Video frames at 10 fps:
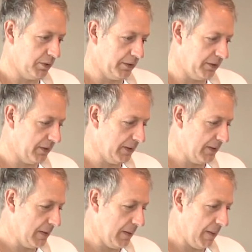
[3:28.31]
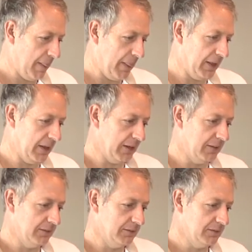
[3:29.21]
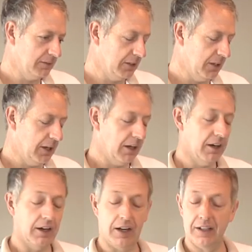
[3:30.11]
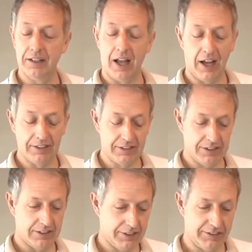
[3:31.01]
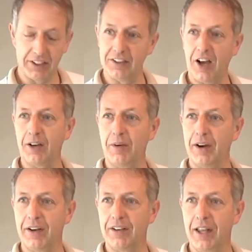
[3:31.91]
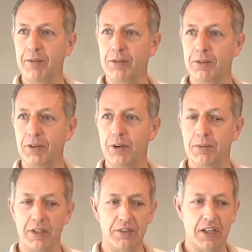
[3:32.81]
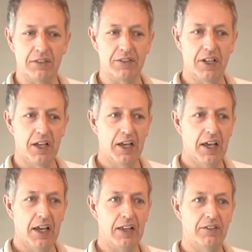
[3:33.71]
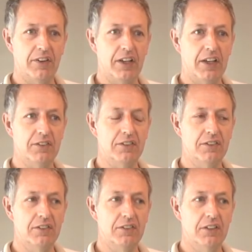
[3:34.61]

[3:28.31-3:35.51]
with the, let's see if we can talk about it in layman's terms. It's the